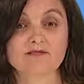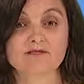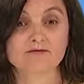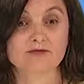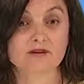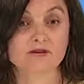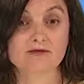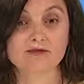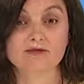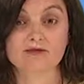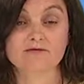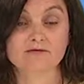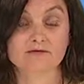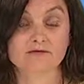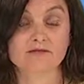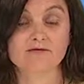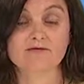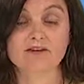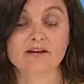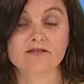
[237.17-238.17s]
is very useful
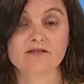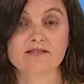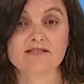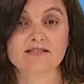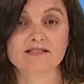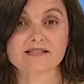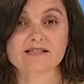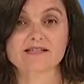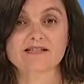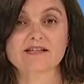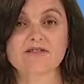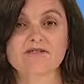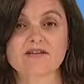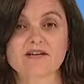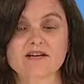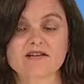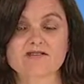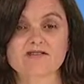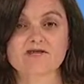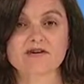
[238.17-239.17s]
in the fact that it doesn't have
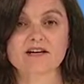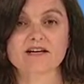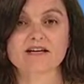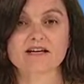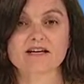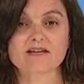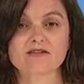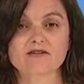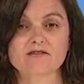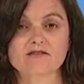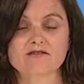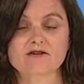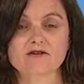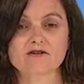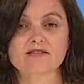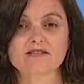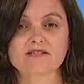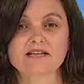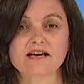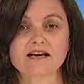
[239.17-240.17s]
the extra radiation
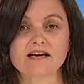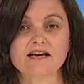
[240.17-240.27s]
dose